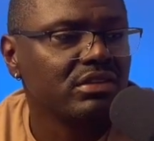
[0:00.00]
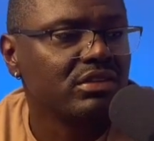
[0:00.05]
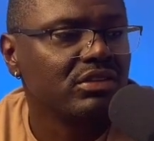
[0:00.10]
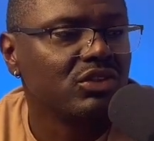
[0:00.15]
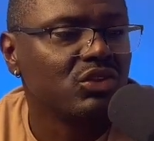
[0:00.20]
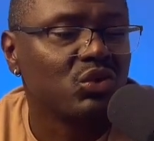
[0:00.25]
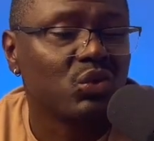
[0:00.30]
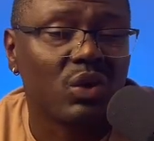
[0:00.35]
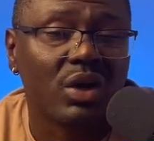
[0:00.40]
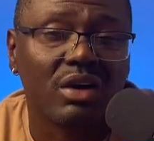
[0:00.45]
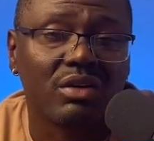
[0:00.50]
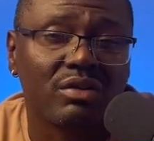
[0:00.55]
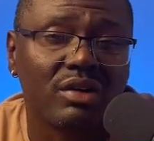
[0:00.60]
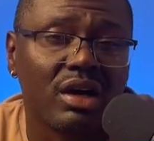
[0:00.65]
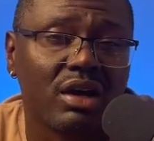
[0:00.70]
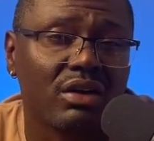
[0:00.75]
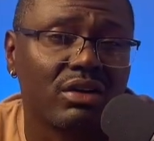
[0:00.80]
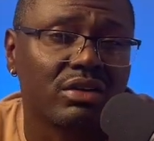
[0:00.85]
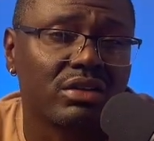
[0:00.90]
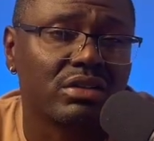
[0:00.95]

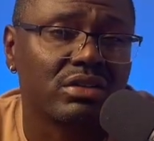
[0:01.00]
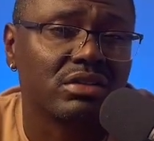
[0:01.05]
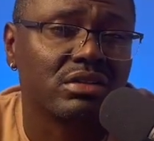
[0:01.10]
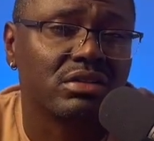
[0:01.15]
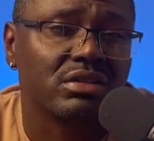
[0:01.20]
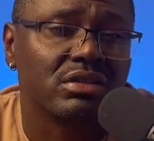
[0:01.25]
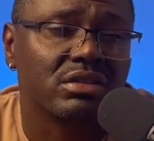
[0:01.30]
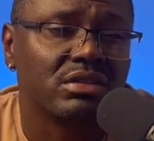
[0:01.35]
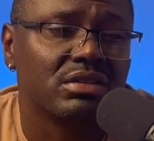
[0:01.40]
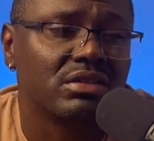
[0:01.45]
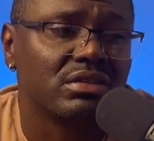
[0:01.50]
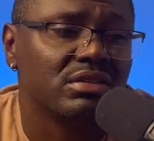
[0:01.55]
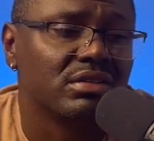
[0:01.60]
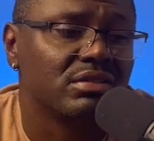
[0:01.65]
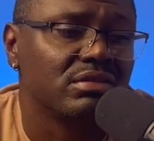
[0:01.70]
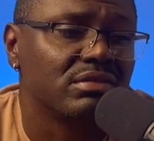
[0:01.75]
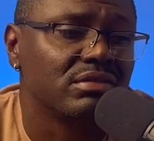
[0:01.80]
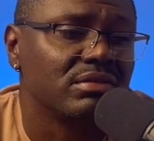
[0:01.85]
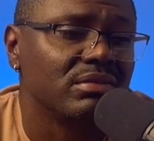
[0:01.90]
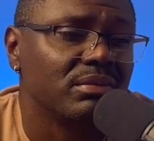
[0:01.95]
12-hour
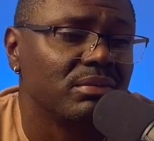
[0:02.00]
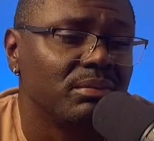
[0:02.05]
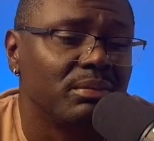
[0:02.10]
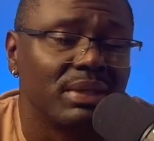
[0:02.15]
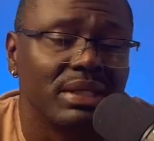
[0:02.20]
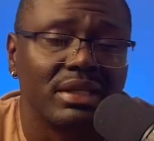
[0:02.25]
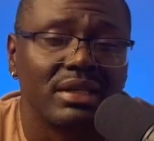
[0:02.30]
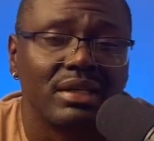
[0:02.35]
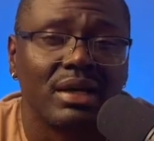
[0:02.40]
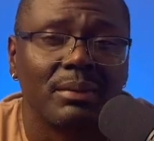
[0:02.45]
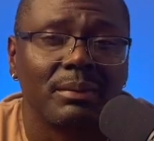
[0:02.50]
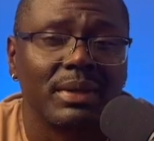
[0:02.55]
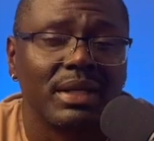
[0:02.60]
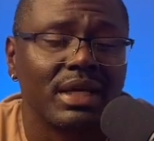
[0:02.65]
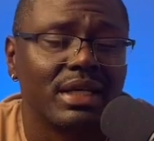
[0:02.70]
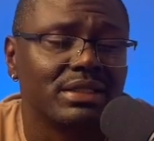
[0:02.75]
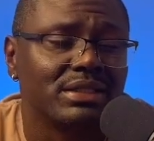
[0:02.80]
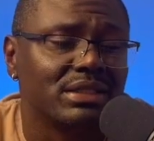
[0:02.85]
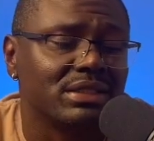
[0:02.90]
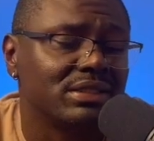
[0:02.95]
bid
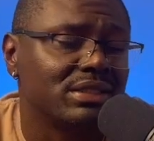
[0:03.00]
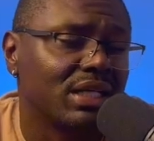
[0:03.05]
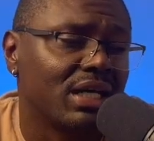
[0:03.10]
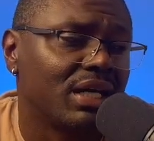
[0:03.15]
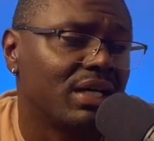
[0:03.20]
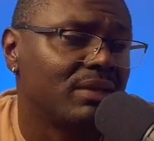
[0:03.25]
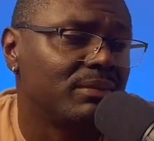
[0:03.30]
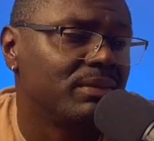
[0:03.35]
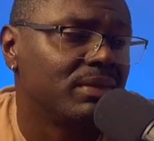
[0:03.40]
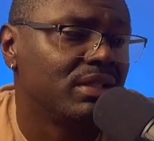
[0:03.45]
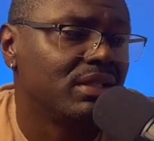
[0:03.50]
nomination time.